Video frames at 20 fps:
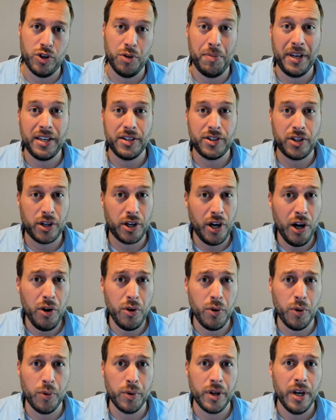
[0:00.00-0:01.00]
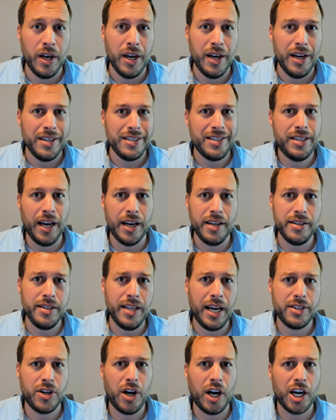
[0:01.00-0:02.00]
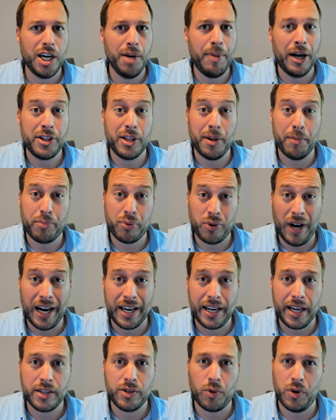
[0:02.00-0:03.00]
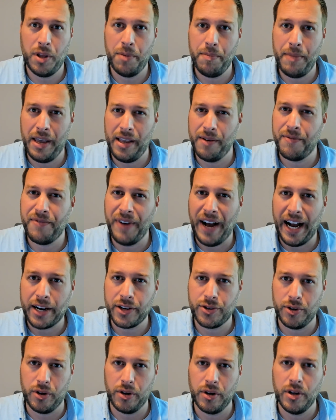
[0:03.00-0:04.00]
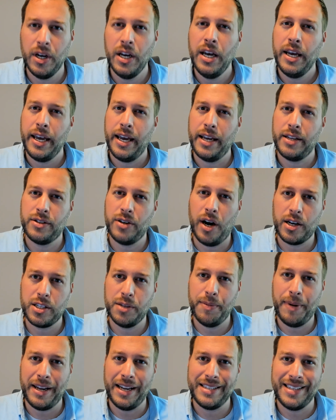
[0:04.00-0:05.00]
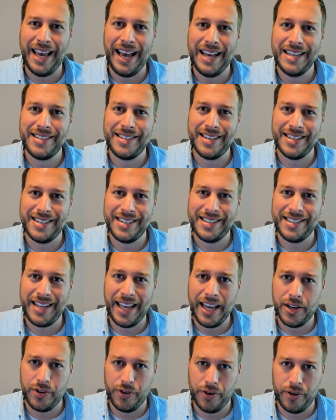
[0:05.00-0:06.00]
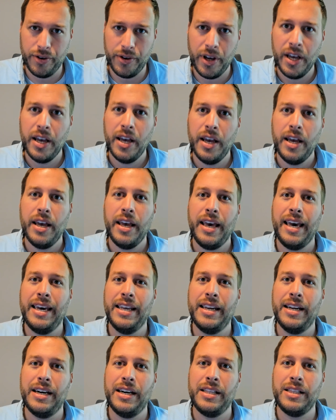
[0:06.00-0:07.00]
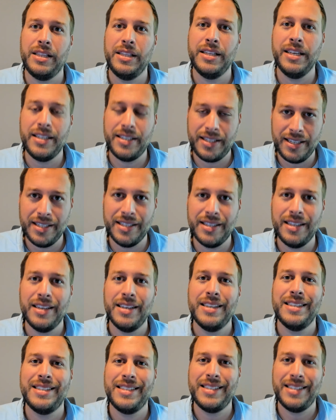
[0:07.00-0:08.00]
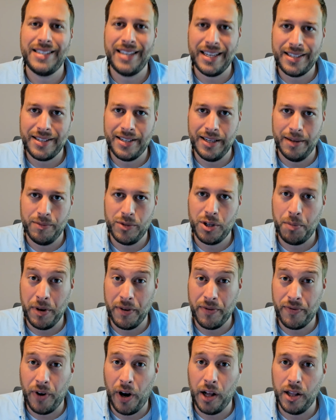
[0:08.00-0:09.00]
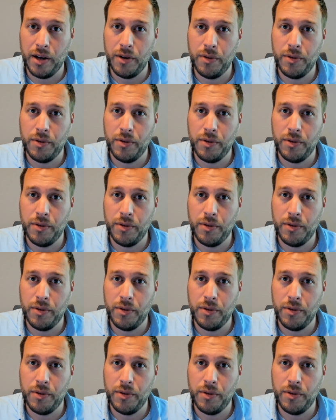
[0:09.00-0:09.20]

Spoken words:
Because the code does not talk about the product or the manufacturer. It talks about a test standard and a listed system to be followed.